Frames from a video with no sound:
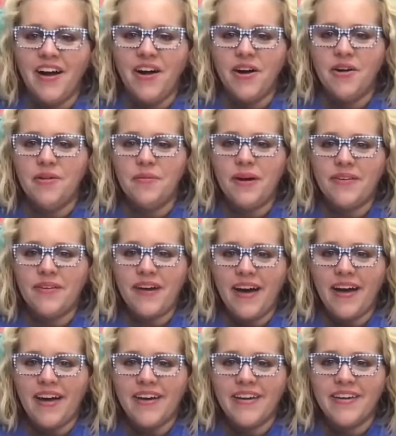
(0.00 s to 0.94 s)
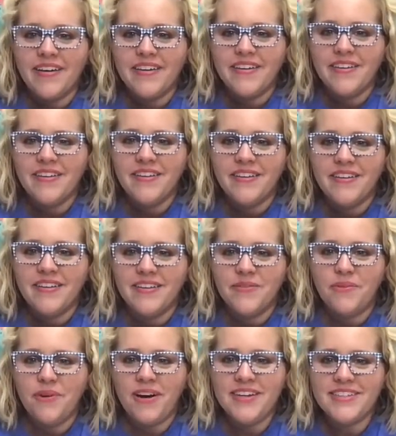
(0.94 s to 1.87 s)
um, okay.
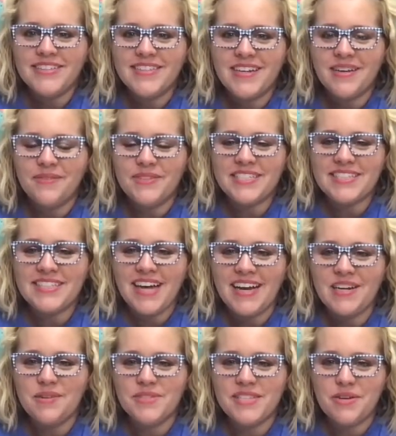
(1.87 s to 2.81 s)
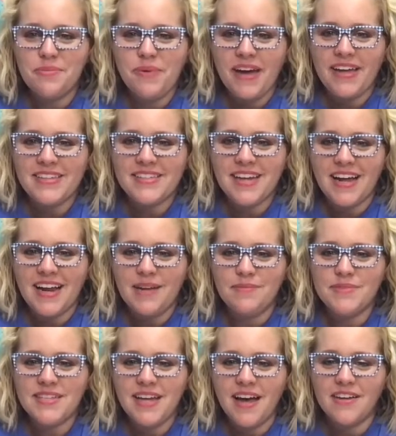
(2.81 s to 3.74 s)
Wanda said, I'm excited to see you paint tonight.
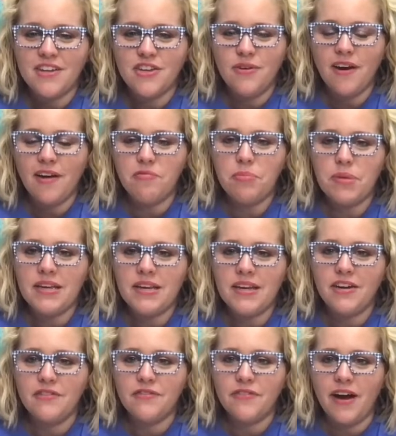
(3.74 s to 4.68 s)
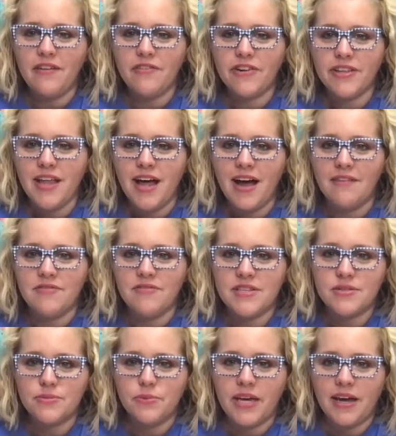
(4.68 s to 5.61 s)
I'm so, you have been here for every live
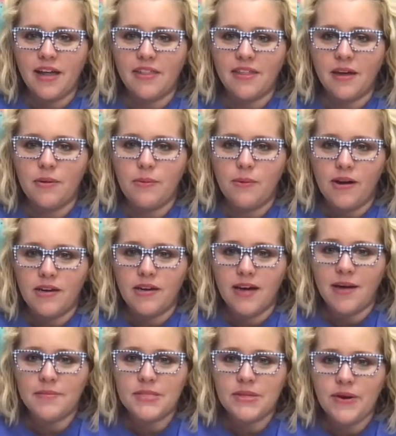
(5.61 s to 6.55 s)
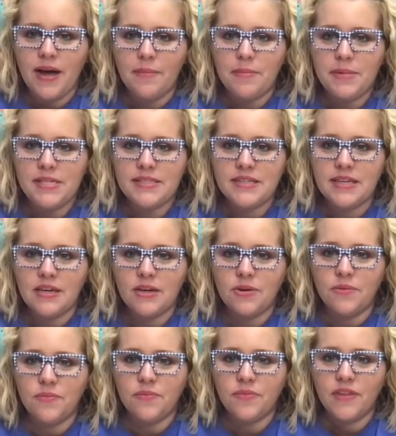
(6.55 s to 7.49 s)
this week, I think, Wanda. I'm so happy to see
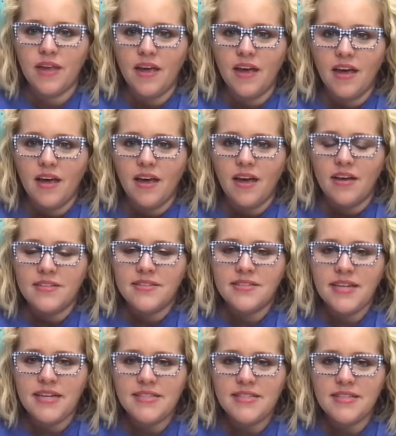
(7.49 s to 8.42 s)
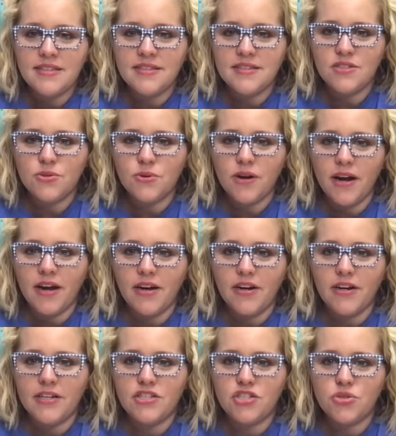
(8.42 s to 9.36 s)
you. Stacy, this door
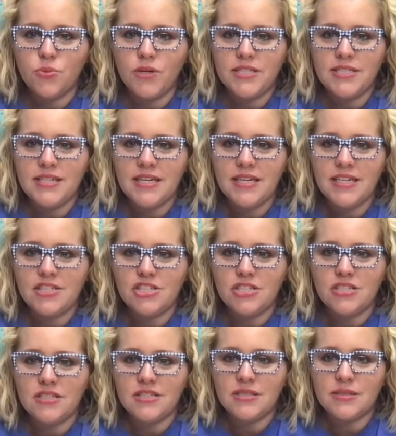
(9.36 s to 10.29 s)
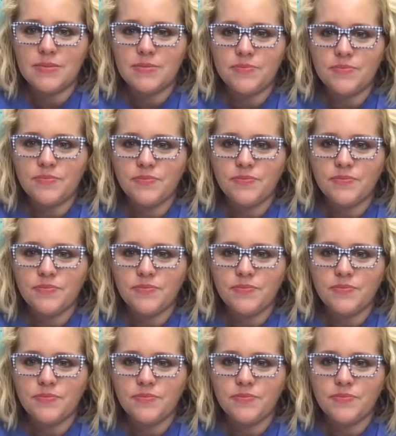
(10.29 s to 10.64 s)
hanger is 20 inches.